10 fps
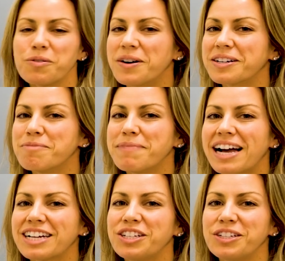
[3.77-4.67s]
Welcome
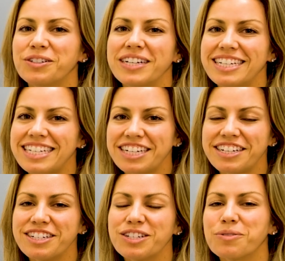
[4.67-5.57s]
back to
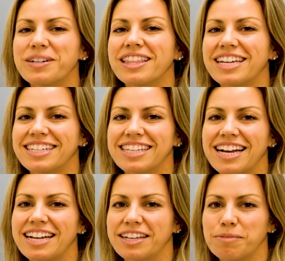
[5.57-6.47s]
Interiors with
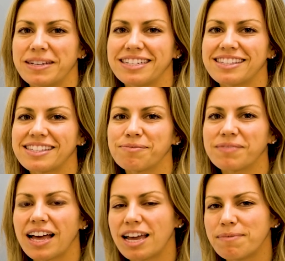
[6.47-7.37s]
Inside Elements.
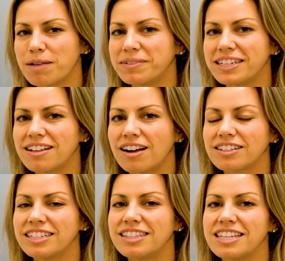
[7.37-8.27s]
I'm Emily
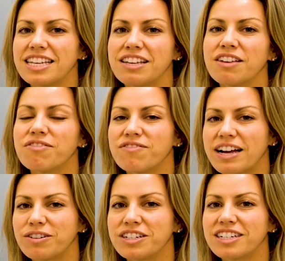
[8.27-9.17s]
Loughlin, the
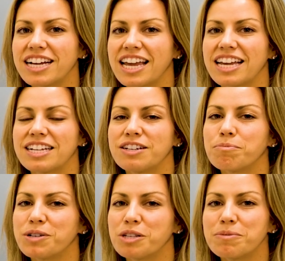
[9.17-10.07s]
founder and
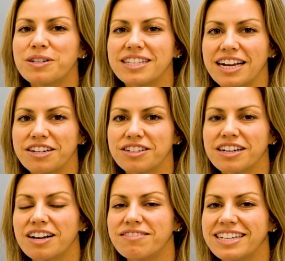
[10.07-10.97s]
principal designer
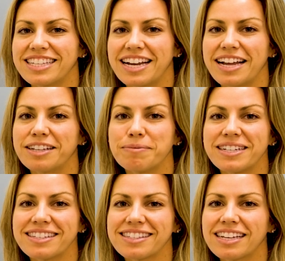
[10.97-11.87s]
of Inside
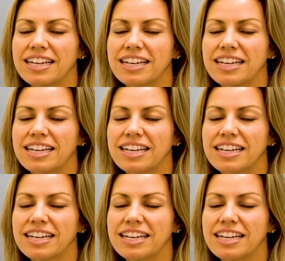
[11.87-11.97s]
Elements.